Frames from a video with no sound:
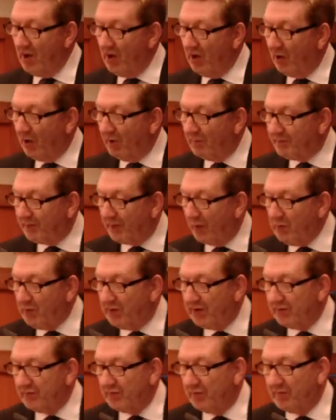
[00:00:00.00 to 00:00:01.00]
or
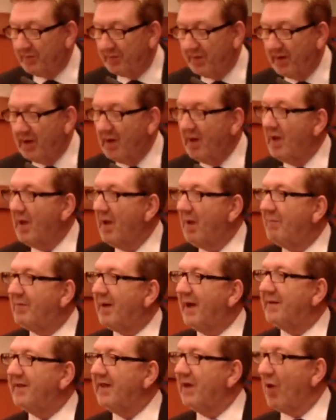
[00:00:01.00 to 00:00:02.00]
broken up,
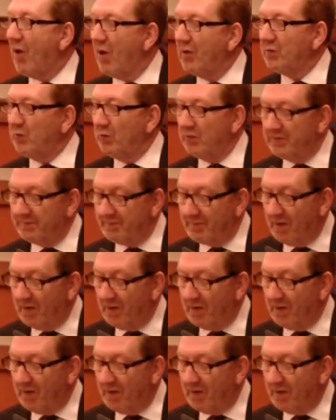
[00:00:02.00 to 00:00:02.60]
by the onward